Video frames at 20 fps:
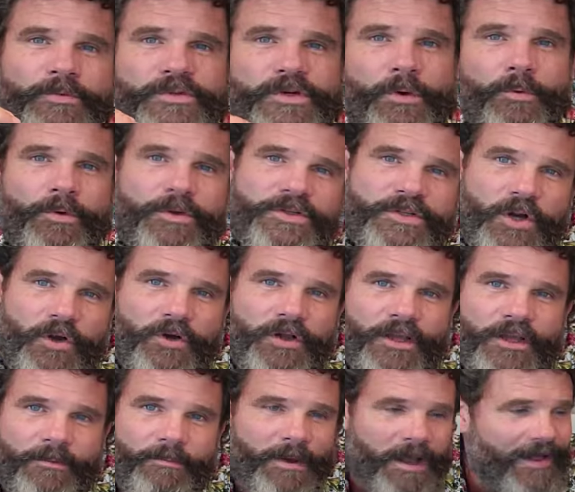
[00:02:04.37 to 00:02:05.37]
So we're
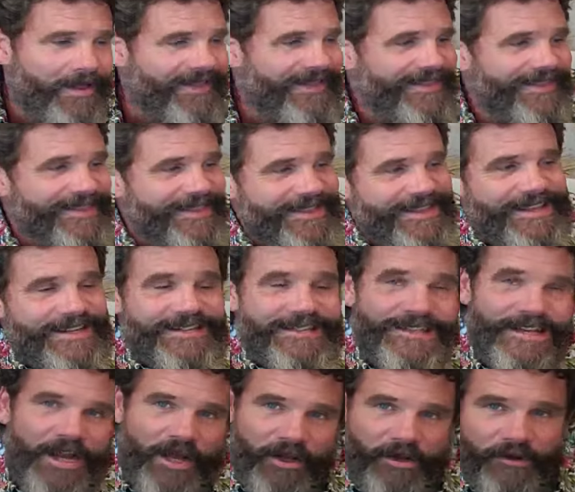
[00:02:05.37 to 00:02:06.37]
talking about this
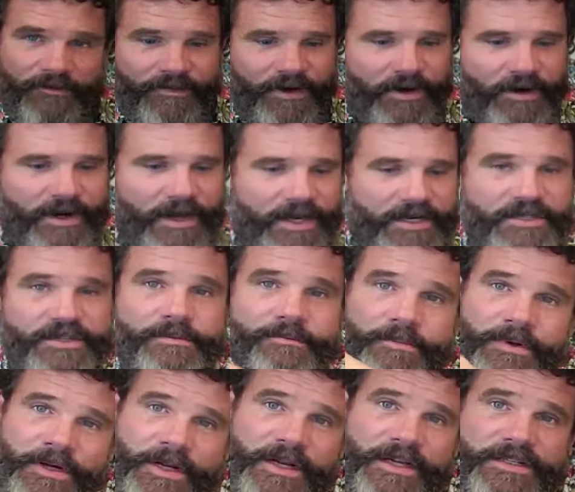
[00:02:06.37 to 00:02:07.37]
color variation
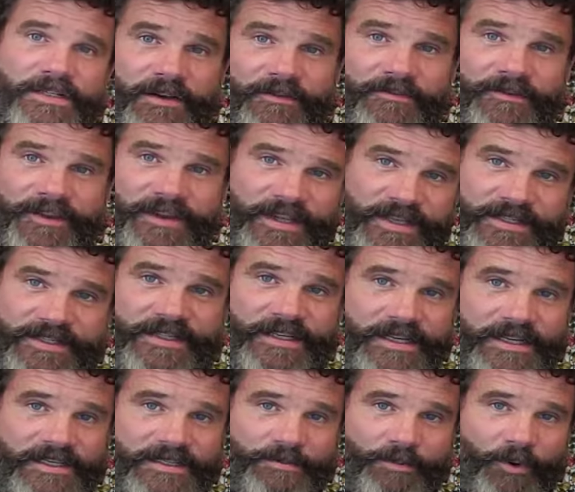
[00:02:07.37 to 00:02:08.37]
because of this
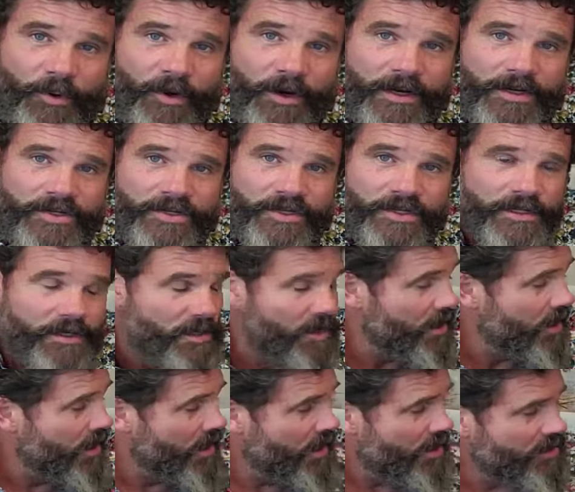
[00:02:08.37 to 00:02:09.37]
inspiration.
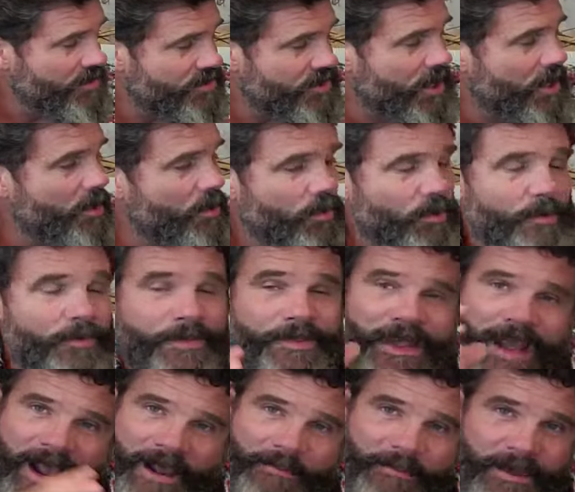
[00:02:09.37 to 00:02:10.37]
So
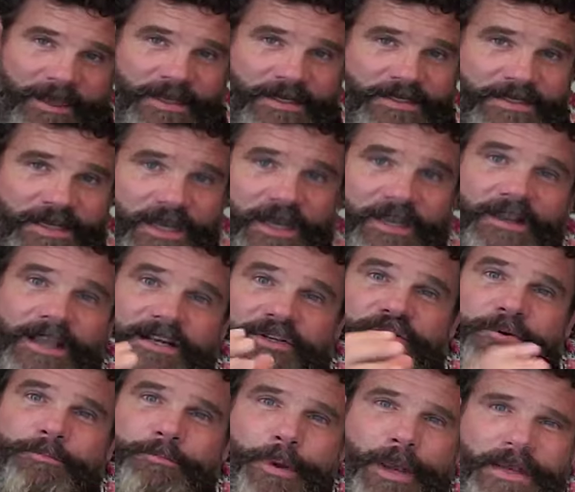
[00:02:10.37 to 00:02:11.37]
that being said, that's
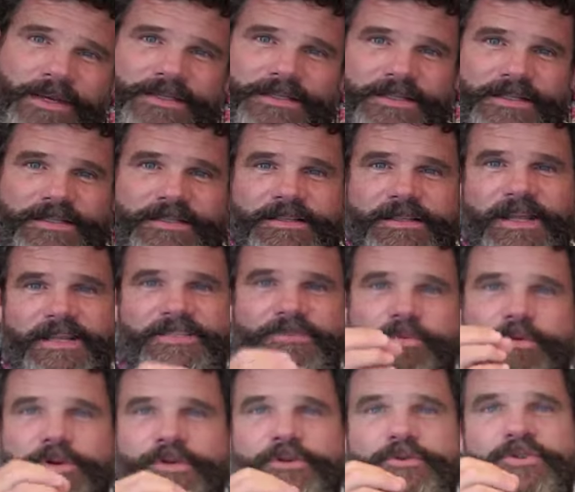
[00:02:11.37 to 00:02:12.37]
your basis. That's
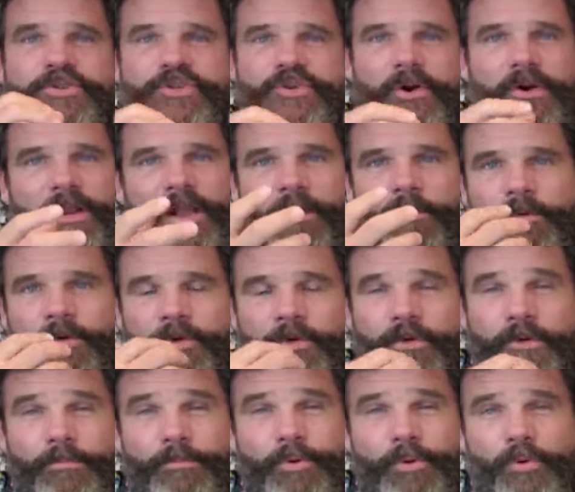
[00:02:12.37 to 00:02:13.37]
where you start out, where you
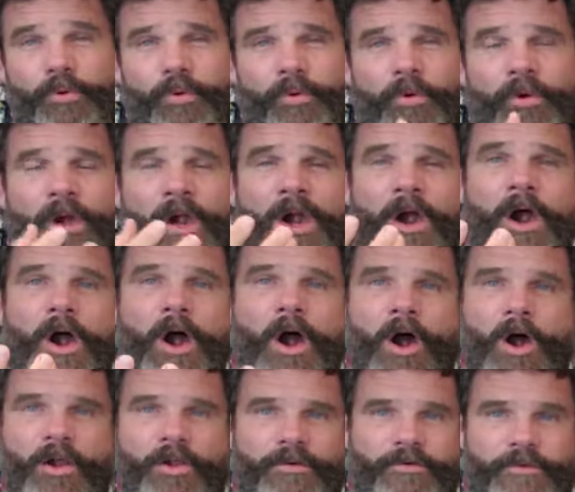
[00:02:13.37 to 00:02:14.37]
can pull
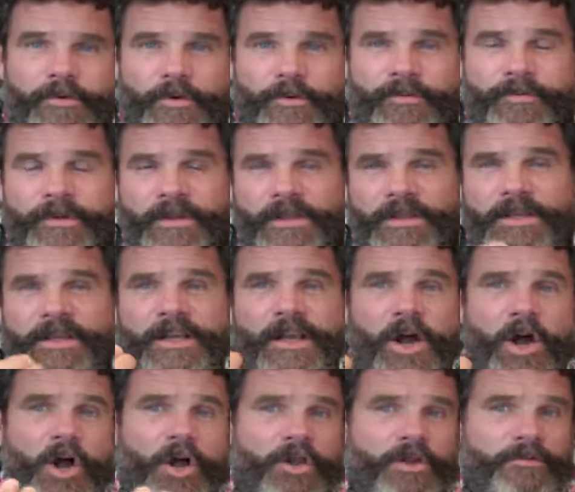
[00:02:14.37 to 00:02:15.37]
all of your feeling,
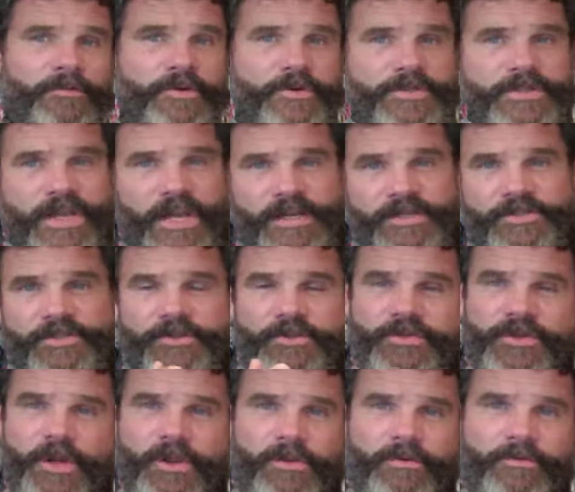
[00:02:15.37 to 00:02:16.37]
all of your
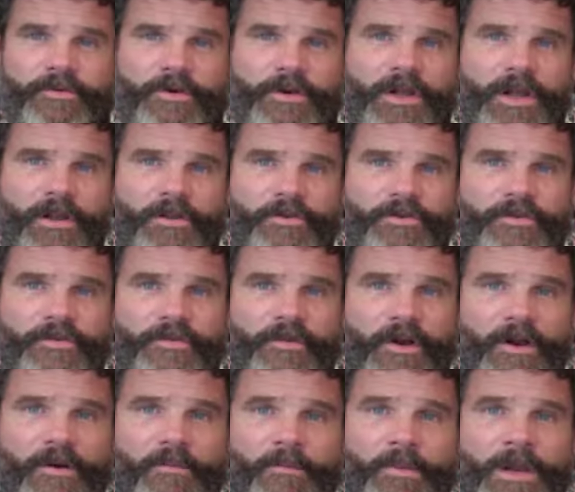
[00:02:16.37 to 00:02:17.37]
textures, all of your colors
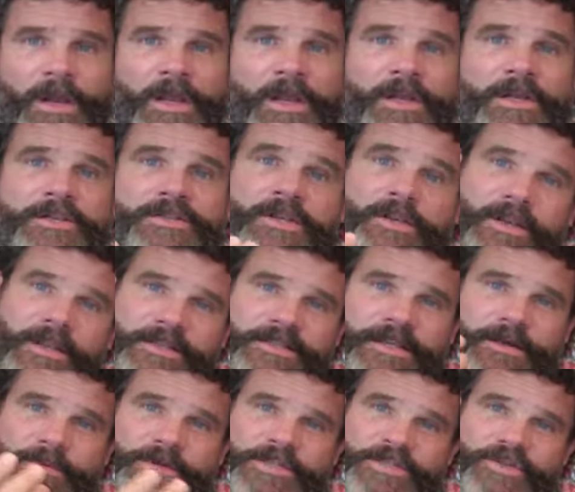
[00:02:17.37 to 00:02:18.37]
from. So let's
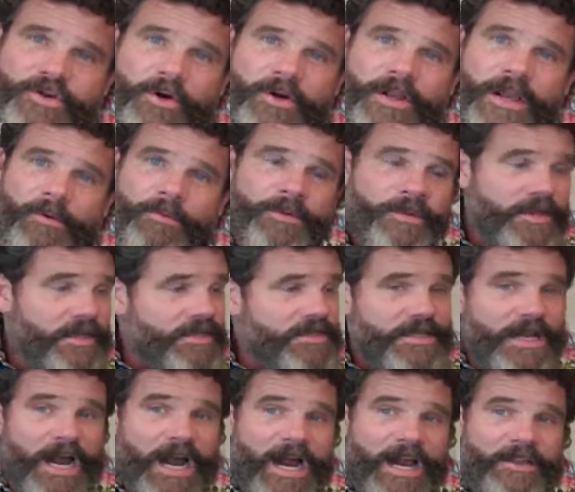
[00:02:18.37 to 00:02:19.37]
say we start out with
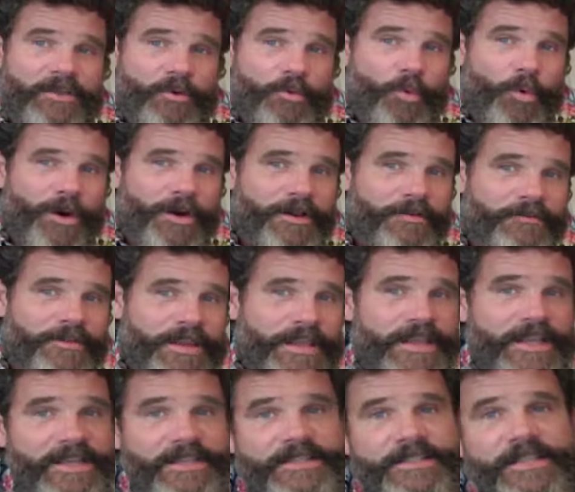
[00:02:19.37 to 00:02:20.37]
this, either one of
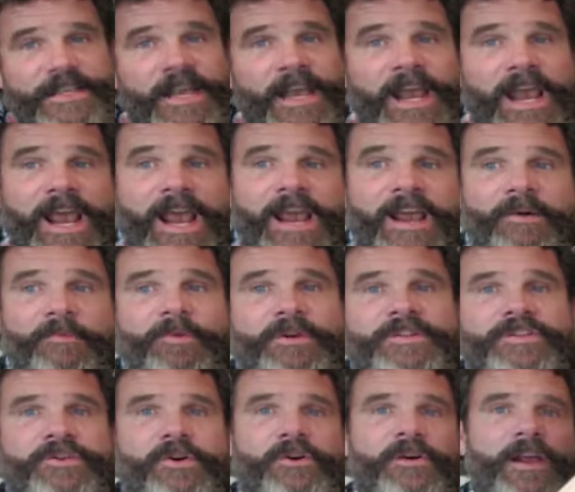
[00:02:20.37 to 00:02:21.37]
these, and we
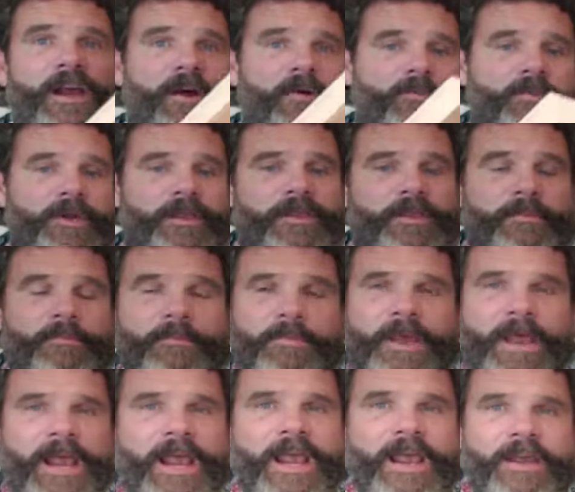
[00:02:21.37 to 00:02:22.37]
start out with them
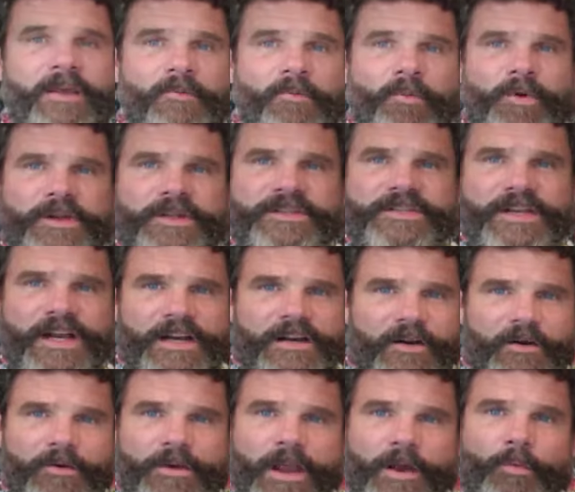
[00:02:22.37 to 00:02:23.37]
and we decide,
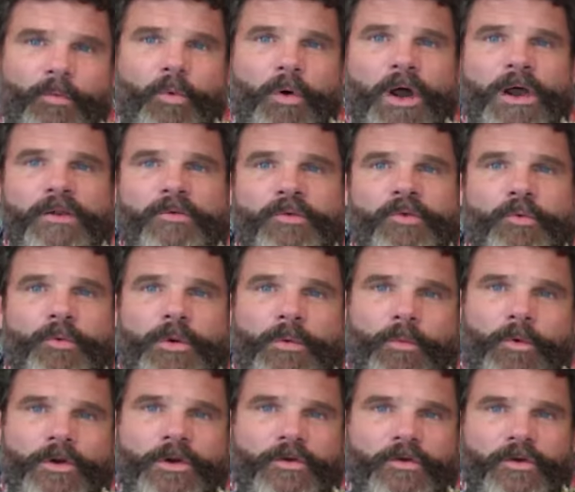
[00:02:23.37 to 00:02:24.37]
okay, what do we
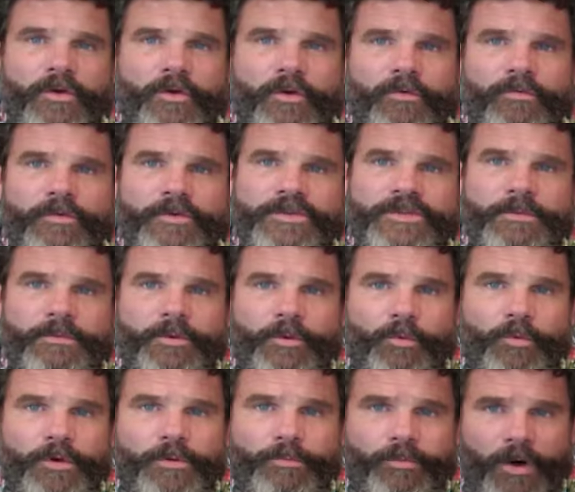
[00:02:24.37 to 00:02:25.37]
want to do for some of the
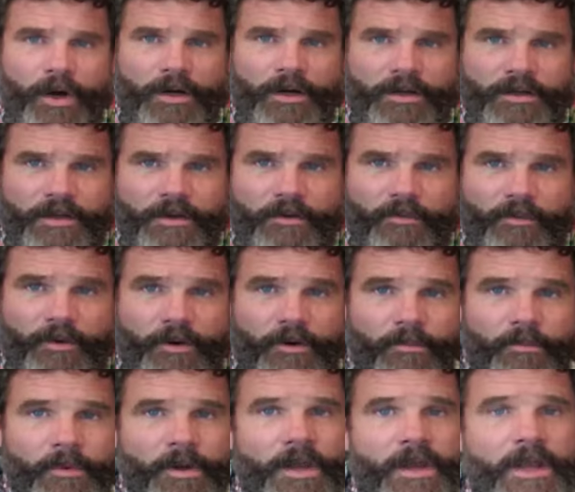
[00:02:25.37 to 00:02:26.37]
wood product in the room?